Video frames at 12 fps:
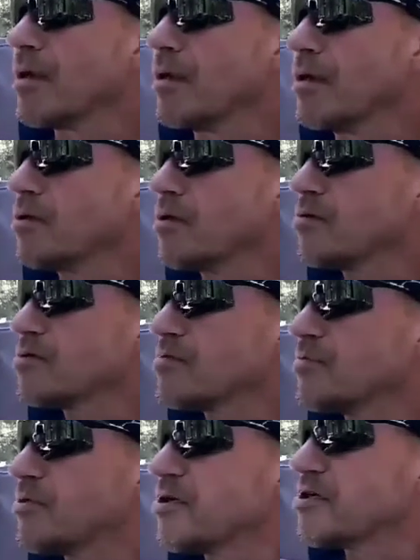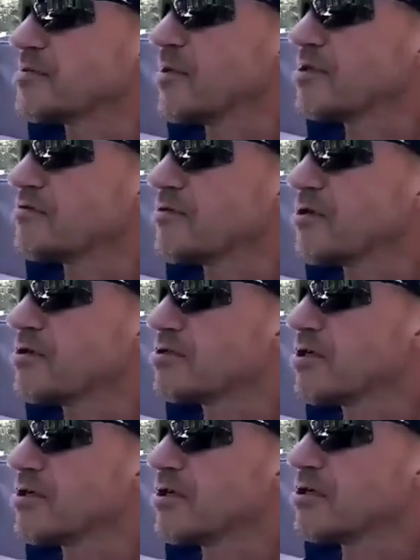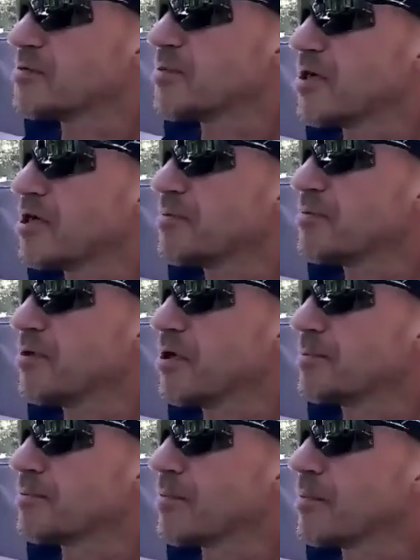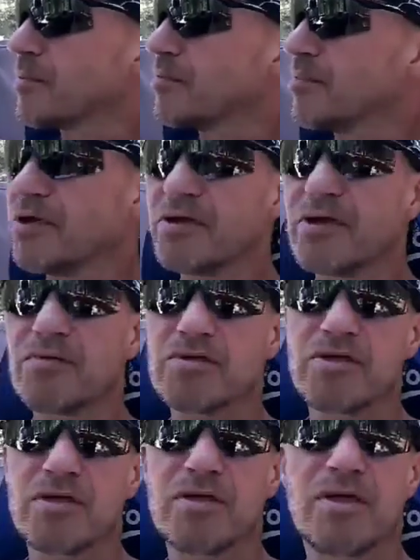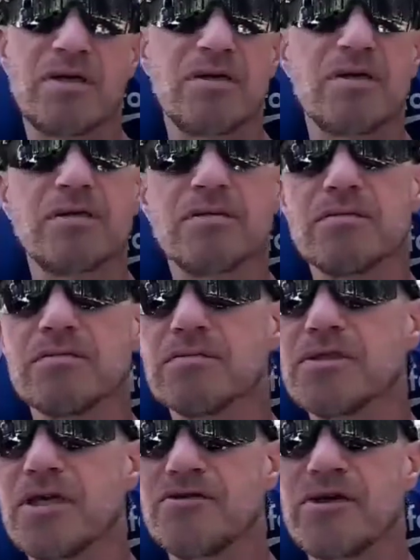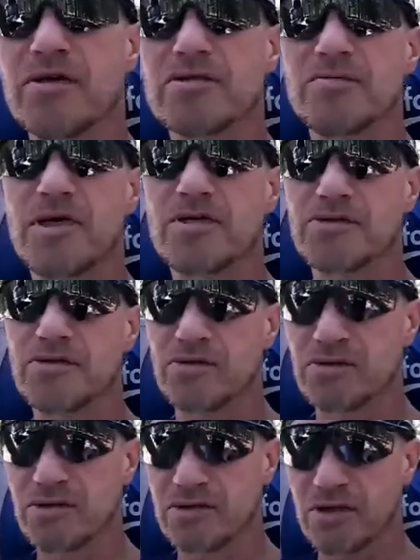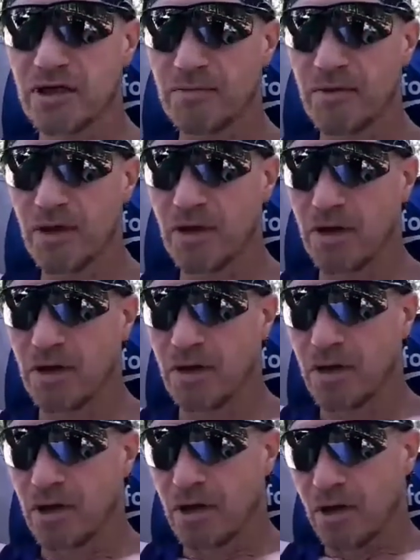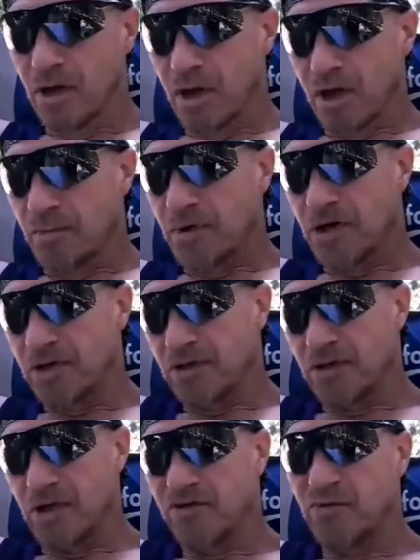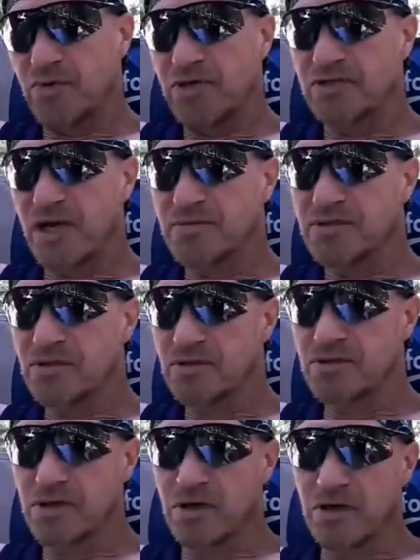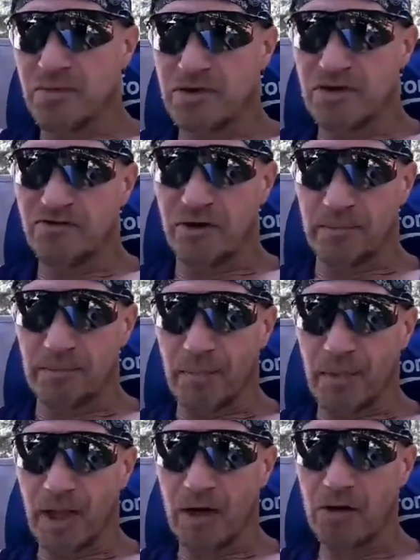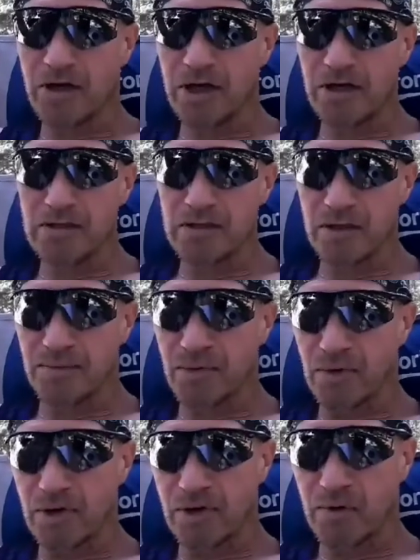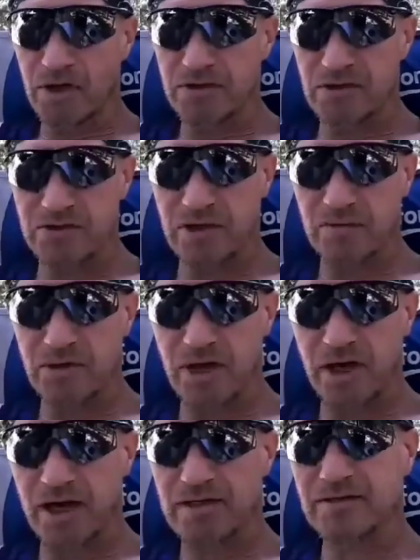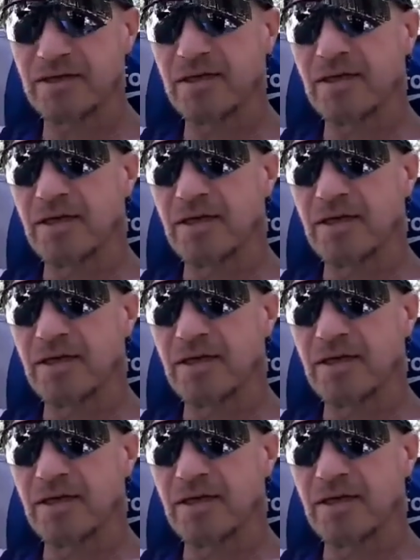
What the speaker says: And there were some pretty expensive things I had to catch back up on, being that it was 110,000 miles old at the time. But everybody's obstacles are going to be different. Okay, here's an important question somebody asked.